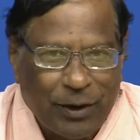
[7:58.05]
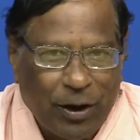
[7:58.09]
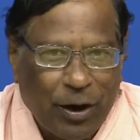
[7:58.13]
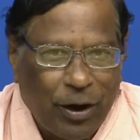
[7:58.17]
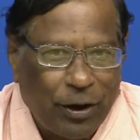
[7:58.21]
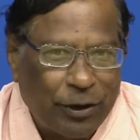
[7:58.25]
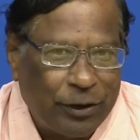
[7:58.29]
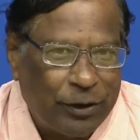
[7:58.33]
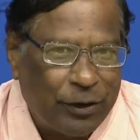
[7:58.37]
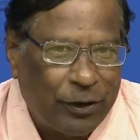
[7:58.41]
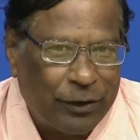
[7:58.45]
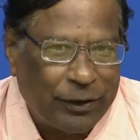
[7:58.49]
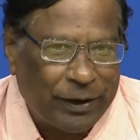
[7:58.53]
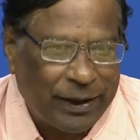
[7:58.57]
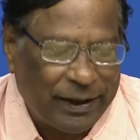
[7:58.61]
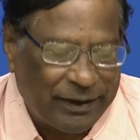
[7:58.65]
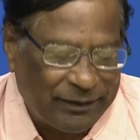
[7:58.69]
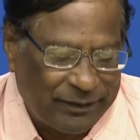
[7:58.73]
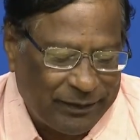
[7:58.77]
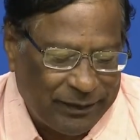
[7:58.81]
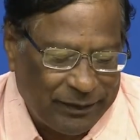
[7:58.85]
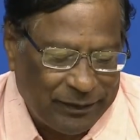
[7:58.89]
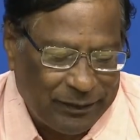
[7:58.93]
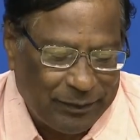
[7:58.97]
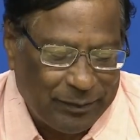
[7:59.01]
or not
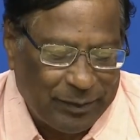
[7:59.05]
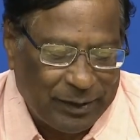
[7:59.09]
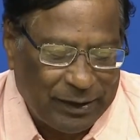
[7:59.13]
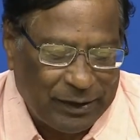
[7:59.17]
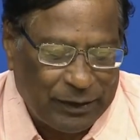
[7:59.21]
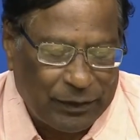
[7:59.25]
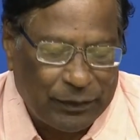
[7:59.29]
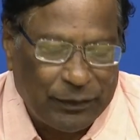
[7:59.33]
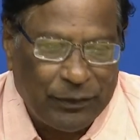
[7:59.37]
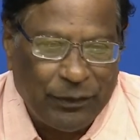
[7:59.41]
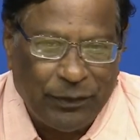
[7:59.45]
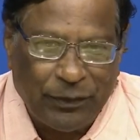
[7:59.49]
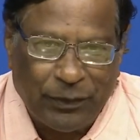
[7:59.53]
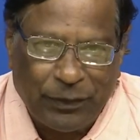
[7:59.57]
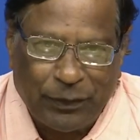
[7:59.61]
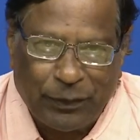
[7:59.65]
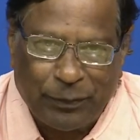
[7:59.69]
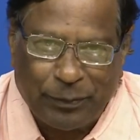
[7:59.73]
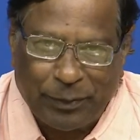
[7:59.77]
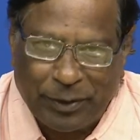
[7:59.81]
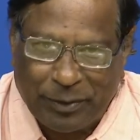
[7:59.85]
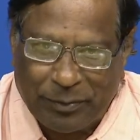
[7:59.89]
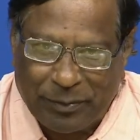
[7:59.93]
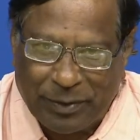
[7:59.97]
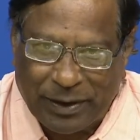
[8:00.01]
accessible to
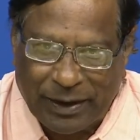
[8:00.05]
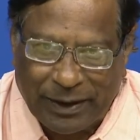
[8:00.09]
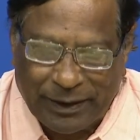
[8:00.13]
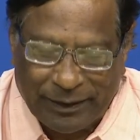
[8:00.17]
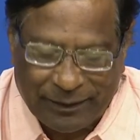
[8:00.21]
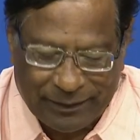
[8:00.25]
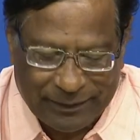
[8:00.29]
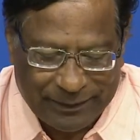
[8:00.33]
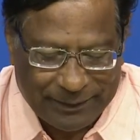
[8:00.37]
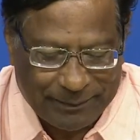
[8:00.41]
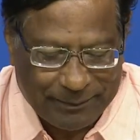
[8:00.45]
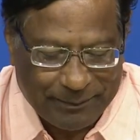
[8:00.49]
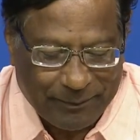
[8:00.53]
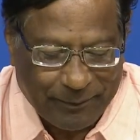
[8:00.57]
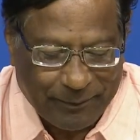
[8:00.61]
human beings.